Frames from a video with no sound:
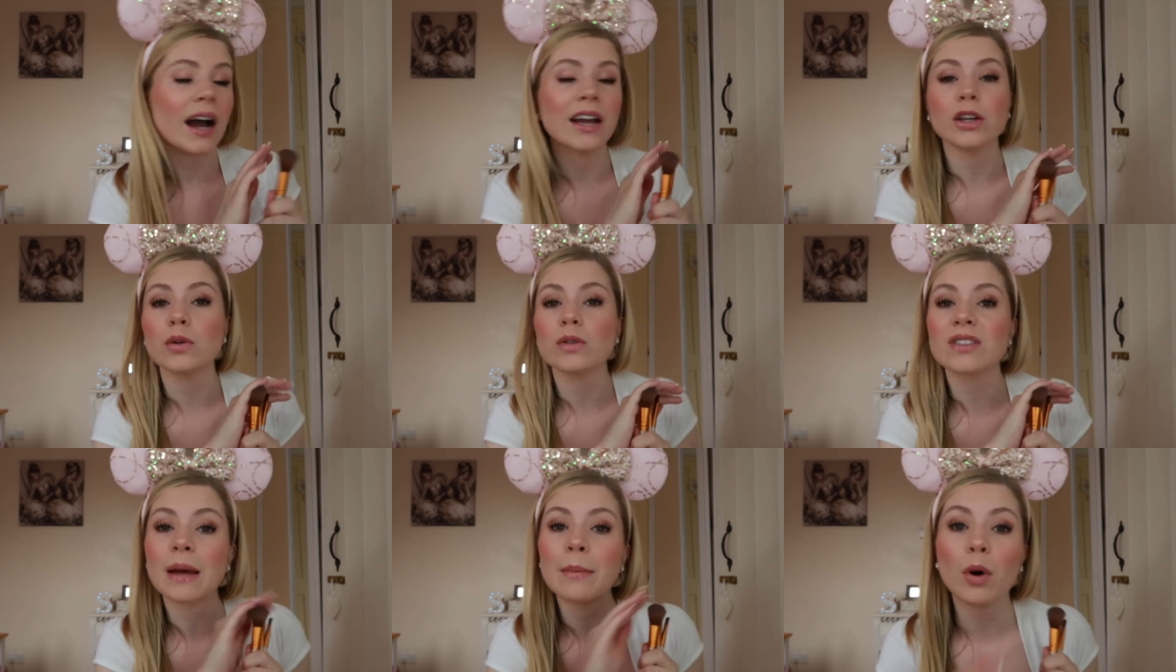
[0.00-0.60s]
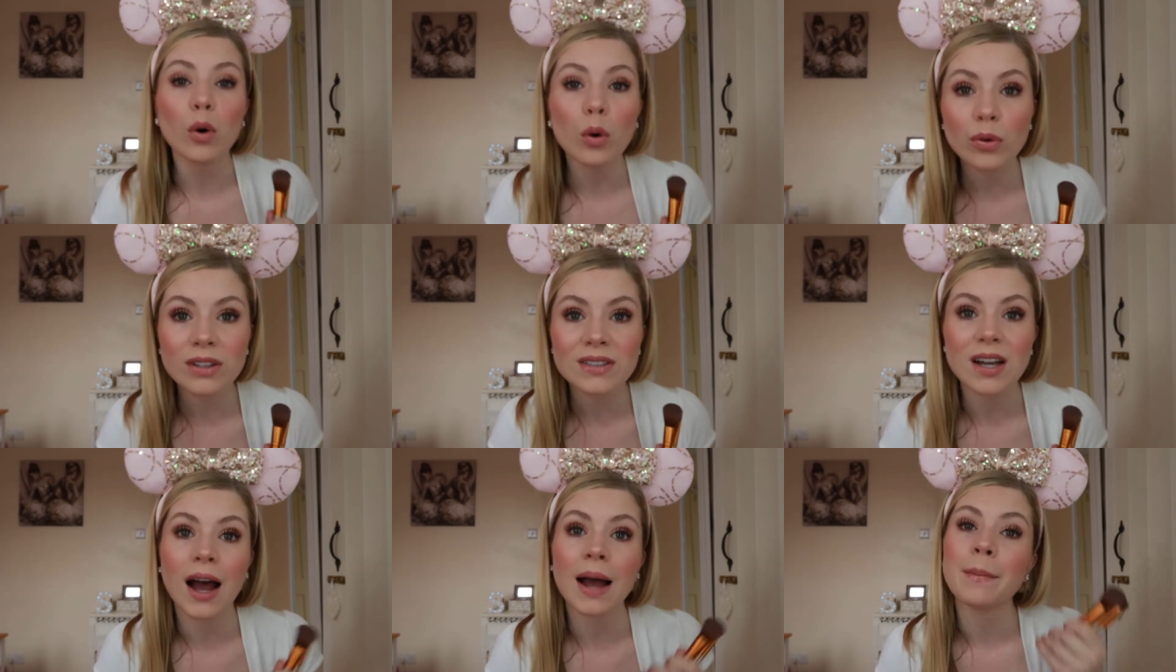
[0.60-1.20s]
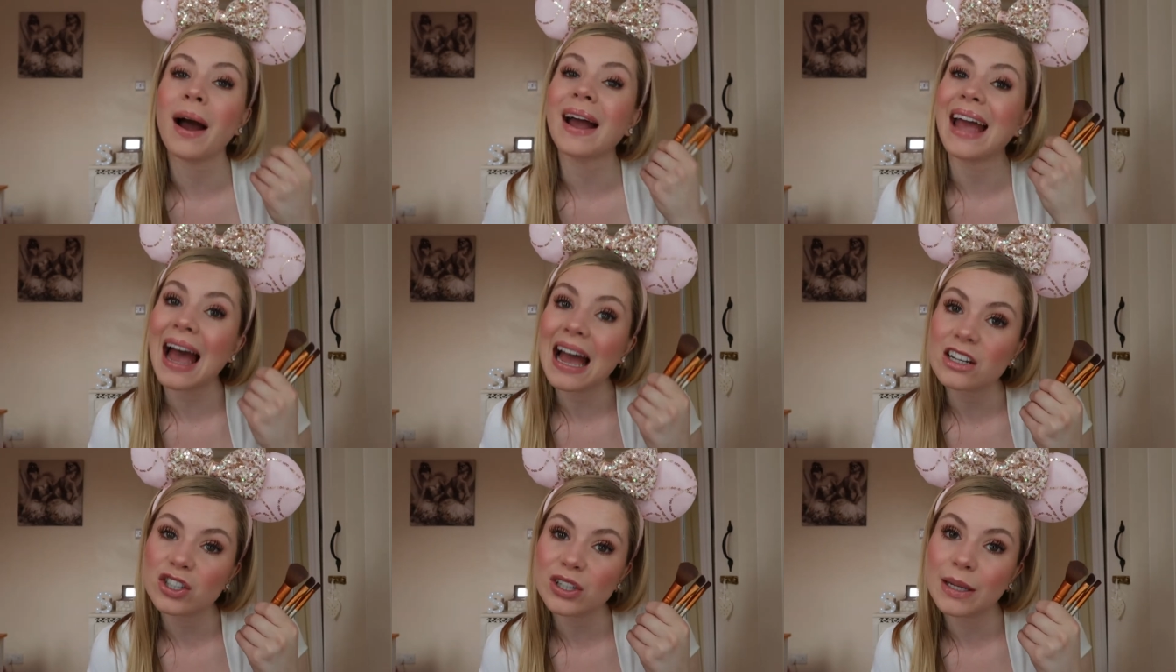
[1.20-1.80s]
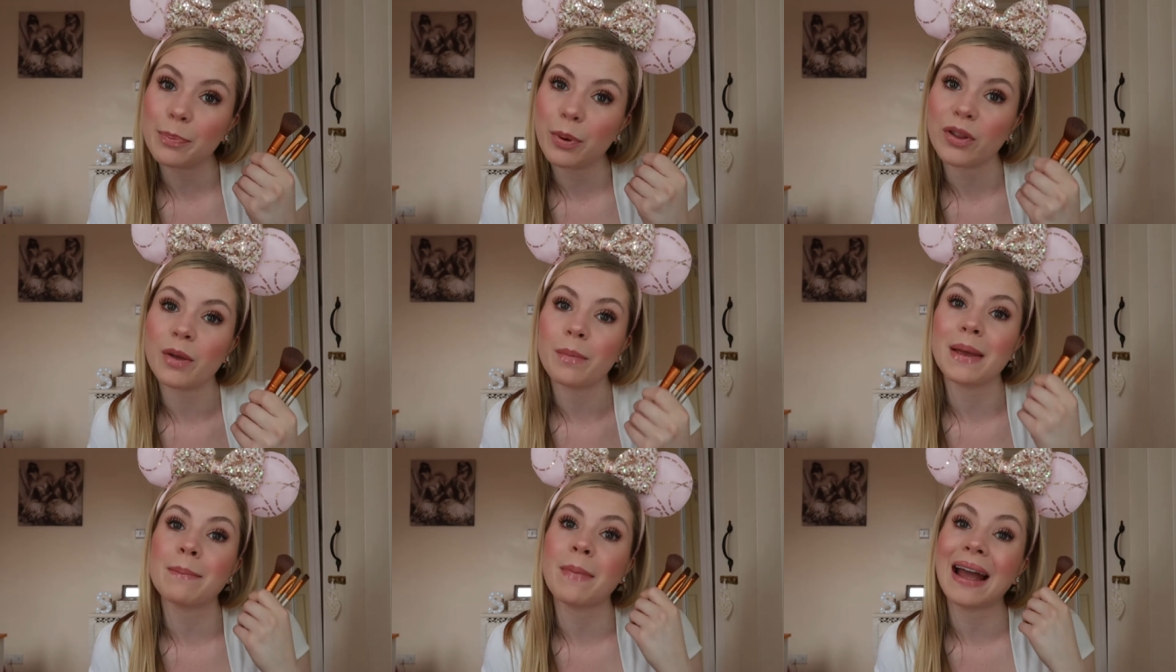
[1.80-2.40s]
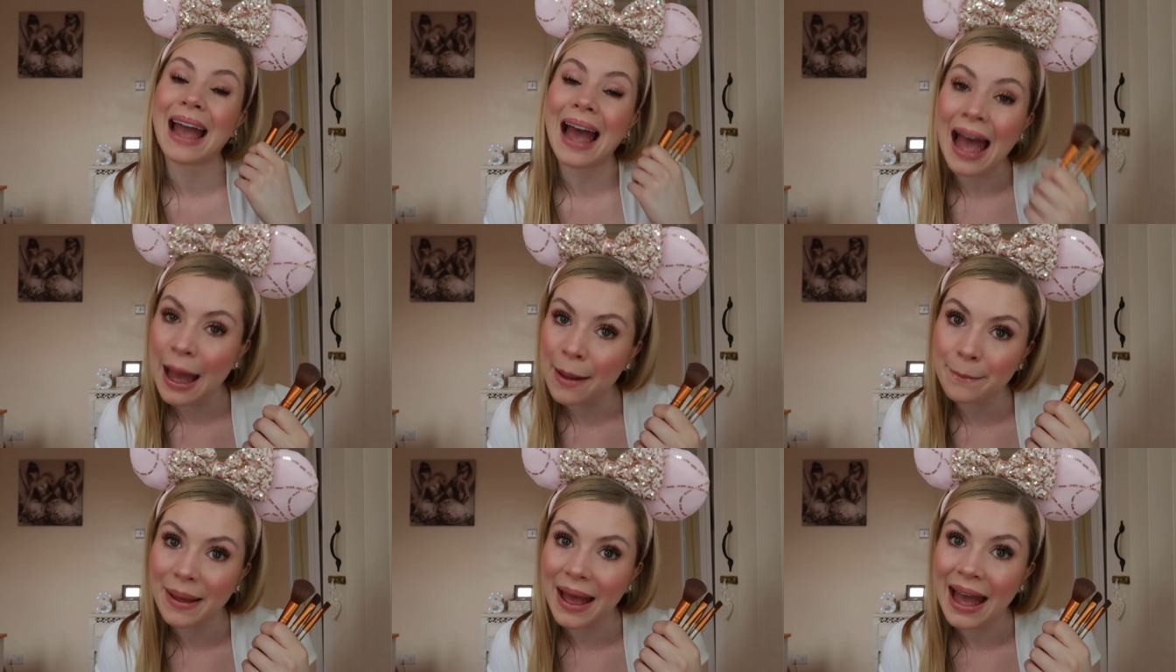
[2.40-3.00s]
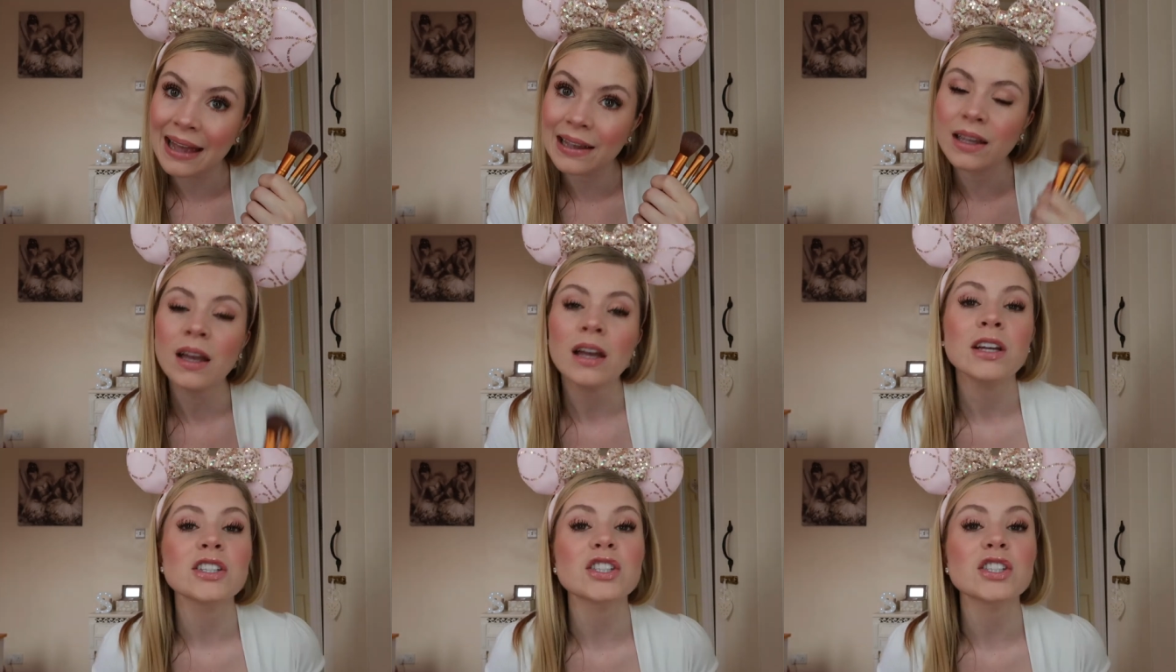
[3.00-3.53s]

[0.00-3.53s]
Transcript: I use them all the time. I actually put them in my handbag.